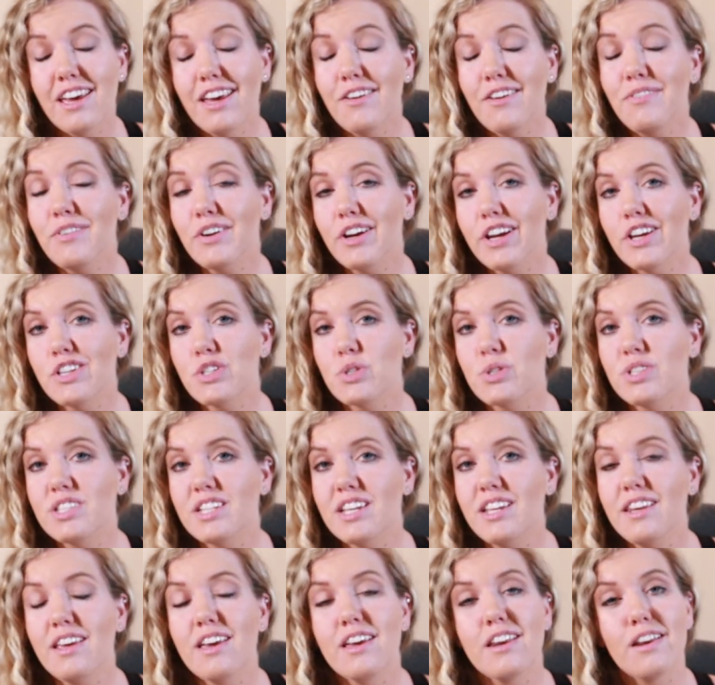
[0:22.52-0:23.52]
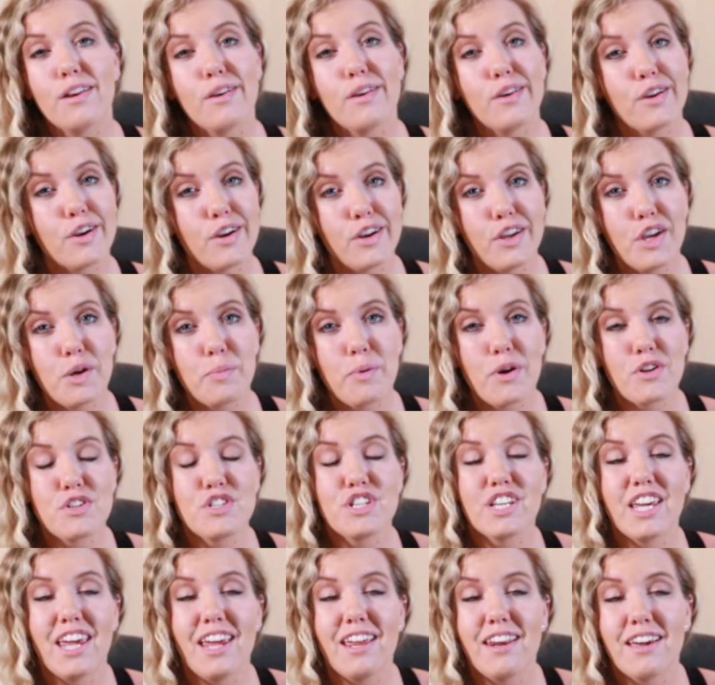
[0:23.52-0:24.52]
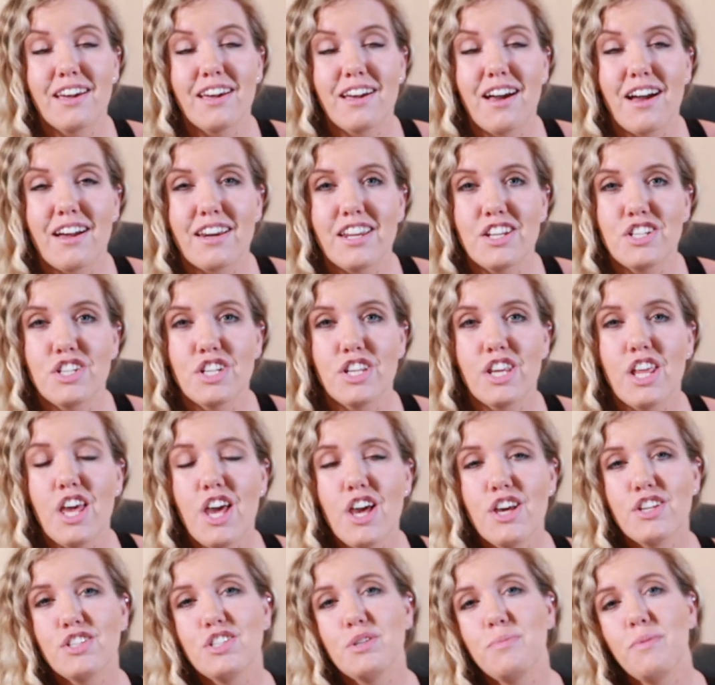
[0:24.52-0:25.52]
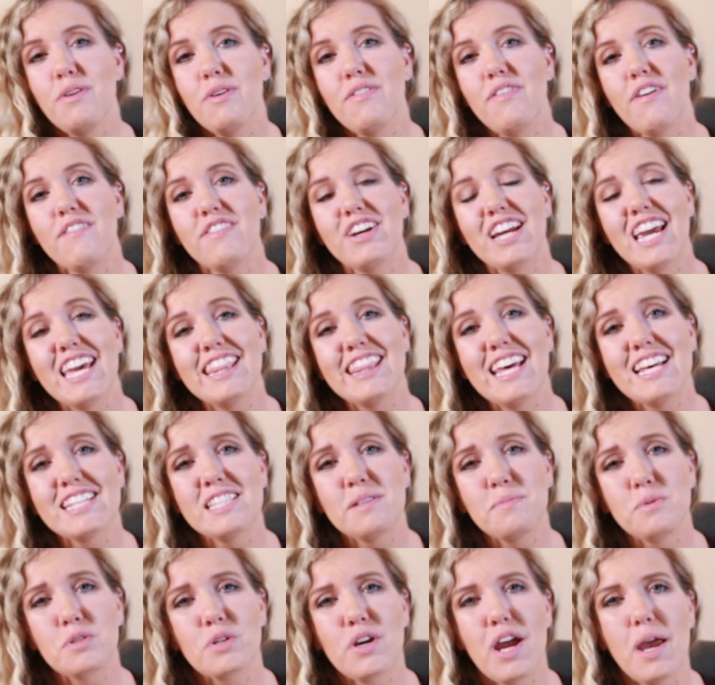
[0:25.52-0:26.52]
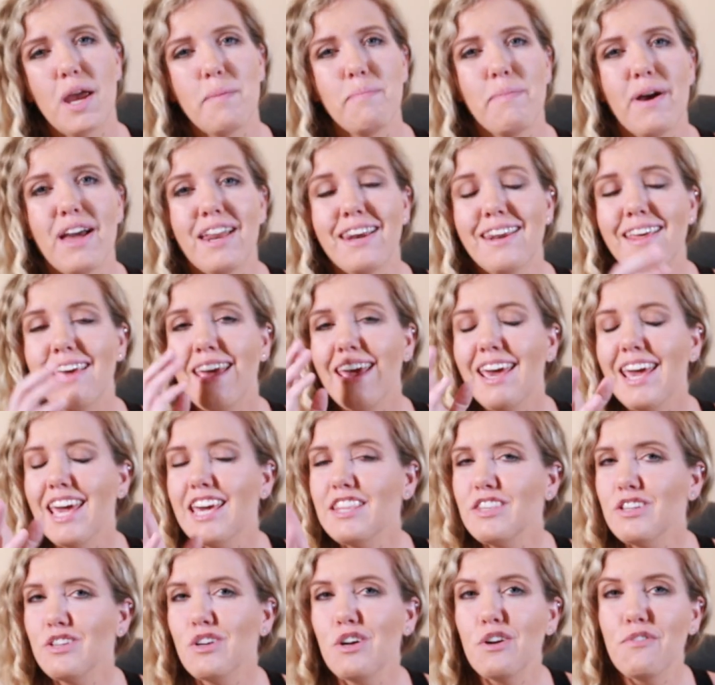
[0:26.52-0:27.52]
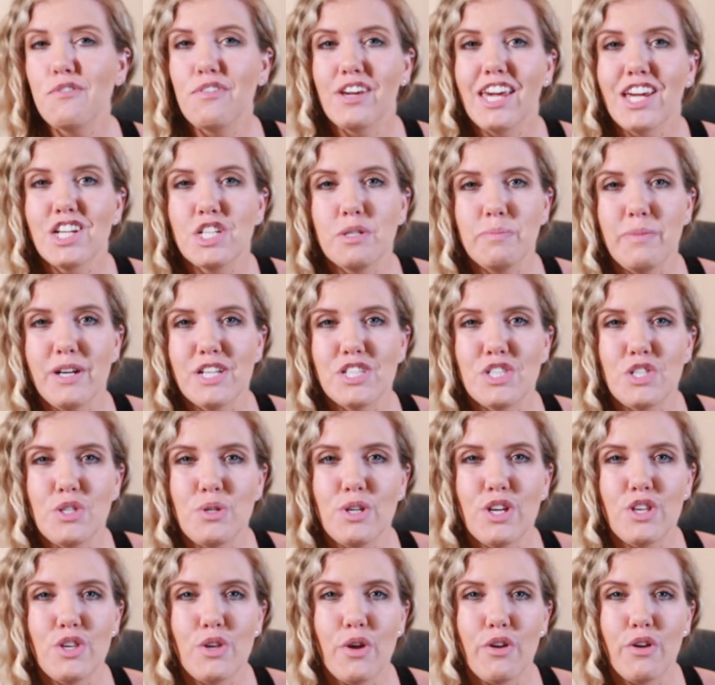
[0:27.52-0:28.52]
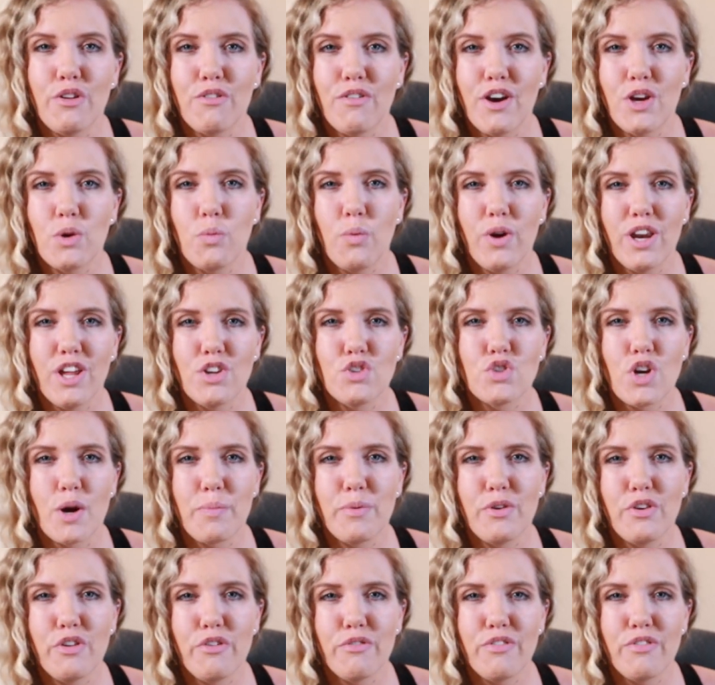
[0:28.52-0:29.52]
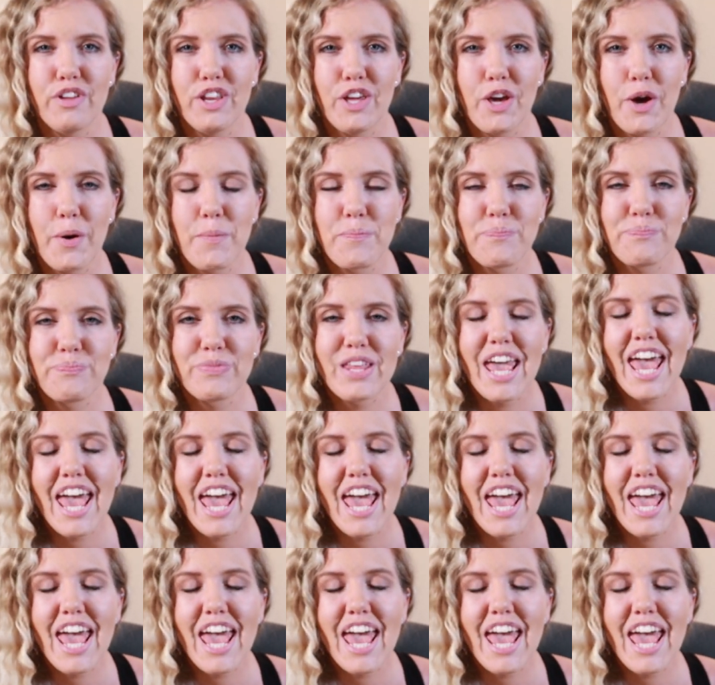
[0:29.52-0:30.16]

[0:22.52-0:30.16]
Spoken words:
if you're interested in a nerdy approach to canine cognition, do me a favor, hit that subscribe button, hit the notification bell so you get notified when I drop a new video.